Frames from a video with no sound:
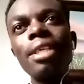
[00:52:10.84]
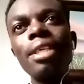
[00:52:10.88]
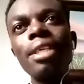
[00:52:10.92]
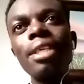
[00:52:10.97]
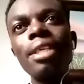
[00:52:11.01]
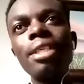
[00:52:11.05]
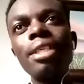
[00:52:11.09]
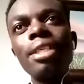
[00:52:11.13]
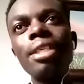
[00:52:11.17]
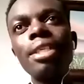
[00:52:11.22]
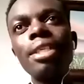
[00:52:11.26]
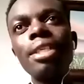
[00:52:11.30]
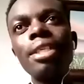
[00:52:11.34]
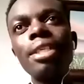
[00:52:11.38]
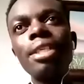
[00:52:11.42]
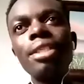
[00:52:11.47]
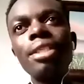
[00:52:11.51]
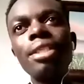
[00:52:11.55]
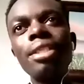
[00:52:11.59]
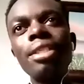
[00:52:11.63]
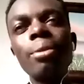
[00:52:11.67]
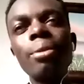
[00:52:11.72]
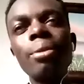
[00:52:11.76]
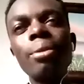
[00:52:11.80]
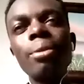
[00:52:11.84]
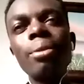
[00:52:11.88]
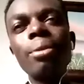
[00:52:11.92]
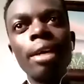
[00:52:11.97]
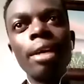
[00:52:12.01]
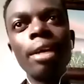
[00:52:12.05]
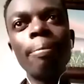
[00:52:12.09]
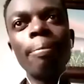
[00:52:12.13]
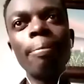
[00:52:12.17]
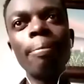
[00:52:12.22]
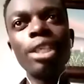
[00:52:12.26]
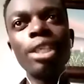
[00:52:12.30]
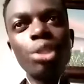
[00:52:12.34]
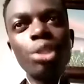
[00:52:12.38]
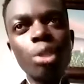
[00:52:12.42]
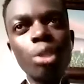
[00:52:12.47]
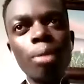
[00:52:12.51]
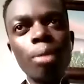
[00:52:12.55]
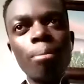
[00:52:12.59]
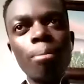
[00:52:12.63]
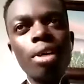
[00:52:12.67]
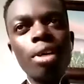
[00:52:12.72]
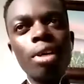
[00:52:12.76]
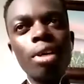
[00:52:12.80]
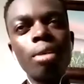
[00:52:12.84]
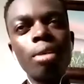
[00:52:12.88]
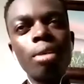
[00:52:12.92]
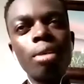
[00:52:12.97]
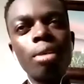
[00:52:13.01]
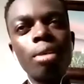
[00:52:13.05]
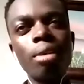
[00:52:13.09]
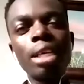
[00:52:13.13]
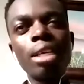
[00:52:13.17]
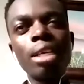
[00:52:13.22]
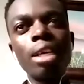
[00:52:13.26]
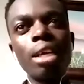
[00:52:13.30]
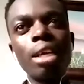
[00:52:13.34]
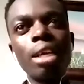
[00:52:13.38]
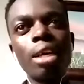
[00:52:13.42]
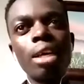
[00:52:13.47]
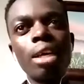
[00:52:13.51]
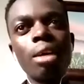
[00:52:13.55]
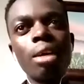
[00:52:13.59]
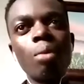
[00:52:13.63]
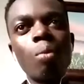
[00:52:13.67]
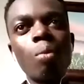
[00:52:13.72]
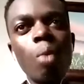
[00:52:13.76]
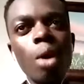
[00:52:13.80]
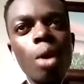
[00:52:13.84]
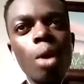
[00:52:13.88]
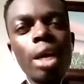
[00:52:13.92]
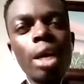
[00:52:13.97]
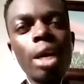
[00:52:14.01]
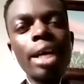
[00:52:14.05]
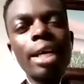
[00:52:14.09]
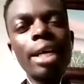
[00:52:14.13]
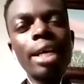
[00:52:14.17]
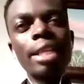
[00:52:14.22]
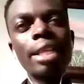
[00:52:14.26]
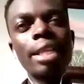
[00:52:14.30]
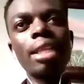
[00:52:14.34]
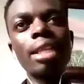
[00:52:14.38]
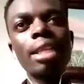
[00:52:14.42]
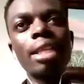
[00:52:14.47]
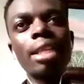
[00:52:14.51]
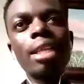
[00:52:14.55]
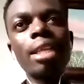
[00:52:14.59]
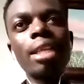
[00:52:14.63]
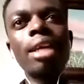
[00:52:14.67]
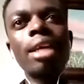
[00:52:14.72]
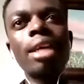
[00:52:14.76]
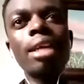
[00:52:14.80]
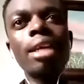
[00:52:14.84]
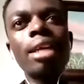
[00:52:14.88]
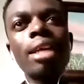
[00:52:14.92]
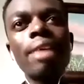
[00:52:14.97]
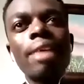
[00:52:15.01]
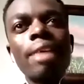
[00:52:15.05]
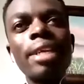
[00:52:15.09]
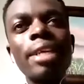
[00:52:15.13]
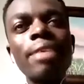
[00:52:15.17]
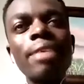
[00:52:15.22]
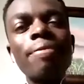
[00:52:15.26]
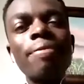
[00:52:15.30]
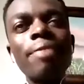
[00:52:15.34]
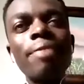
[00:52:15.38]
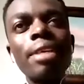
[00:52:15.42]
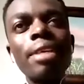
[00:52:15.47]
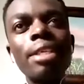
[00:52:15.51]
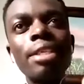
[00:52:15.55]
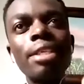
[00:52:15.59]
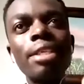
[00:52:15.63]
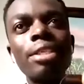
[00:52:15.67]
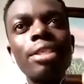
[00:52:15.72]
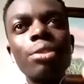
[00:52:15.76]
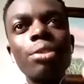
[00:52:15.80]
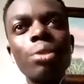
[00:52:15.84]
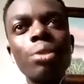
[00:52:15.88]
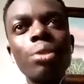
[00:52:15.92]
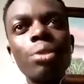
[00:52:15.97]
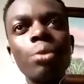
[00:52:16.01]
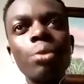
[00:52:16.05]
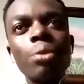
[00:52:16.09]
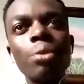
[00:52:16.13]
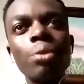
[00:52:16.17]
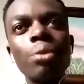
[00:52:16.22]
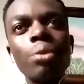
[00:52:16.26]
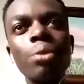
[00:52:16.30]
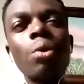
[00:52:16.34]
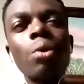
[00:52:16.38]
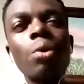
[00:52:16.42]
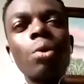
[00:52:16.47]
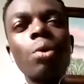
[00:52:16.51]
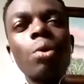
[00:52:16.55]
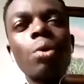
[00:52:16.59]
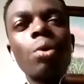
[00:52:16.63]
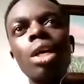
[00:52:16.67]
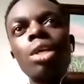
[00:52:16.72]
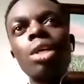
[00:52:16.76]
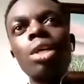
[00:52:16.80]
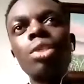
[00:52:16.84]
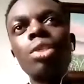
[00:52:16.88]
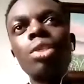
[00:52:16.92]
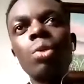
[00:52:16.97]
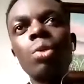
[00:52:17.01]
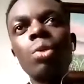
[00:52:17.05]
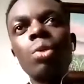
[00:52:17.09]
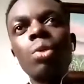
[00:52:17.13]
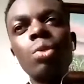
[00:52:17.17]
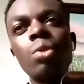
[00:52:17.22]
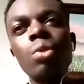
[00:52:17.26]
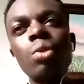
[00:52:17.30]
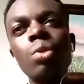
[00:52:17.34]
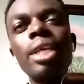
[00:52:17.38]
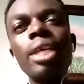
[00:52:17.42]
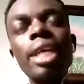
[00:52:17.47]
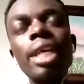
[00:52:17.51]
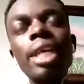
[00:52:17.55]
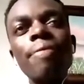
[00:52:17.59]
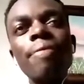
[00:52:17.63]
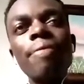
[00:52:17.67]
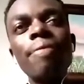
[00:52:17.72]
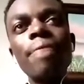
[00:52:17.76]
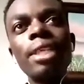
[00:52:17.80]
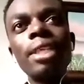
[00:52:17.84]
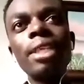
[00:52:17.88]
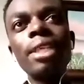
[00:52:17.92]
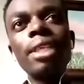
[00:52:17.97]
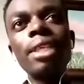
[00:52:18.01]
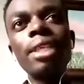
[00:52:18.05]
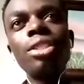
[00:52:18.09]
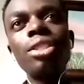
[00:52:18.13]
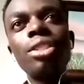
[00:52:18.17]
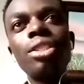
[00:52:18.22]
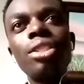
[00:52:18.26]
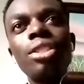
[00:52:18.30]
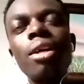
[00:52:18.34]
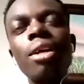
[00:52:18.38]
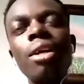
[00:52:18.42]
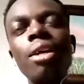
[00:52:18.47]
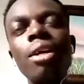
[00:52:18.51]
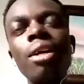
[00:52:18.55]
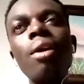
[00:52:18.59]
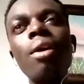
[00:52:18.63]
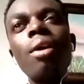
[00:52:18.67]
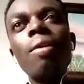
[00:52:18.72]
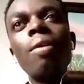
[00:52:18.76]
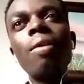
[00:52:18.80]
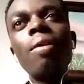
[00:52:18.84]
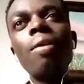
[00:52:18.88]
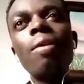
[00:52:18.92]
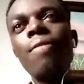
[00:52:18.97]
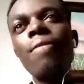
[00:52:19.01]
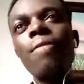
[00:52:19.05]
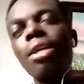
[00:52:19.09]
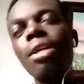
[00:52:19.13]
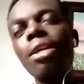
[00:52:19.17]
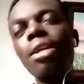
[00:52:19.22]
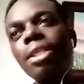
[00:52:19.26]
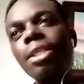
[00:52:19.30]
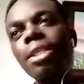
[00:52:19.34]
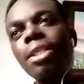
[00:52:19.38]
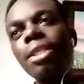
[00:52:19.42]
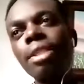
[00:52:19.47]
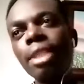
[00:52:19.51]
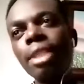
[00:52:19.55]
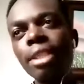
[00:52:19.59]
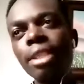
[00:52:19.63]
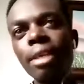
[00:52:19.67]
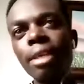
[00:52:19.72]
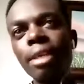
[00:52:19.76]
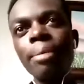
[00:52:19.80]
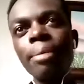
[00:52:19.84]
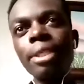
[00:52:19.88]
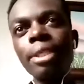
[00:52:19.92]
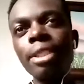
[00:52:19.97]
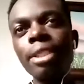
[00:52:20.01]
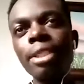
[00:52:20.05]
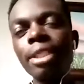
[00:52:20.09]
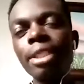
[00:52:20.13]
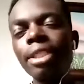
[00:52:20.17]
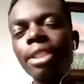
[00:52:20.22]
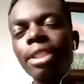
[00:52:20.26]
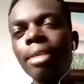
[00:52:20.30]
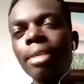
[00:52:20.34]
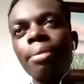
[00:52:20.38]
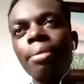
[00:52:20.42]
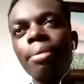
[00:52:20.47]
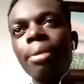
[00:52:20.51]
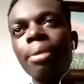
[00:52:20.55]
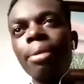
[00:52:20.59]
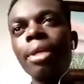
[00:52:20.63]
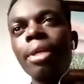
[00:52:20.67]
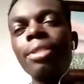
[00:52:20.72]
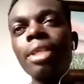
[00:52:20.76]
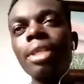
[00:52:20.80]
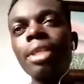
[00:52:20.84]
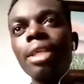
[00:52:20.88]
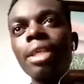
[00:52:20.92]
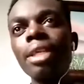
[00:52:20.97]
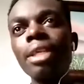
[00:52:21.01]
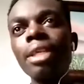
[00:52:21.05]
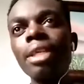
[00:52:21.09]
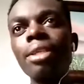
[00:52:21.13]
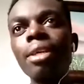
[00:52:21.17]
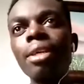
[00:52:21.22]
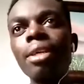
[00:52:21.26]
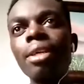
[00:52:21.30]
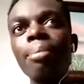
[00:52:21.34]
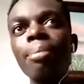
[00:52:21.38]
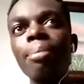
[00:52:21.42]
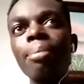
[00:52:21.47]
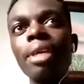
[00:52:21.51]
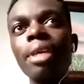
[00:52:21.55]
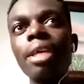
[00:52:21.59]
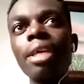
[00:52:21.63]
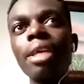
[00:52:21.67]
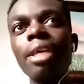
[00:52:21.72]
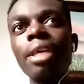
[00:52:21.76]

easy to leave my shop or my work, and I find it very easy to, you know, to take advantage of this database system, because it's gonna be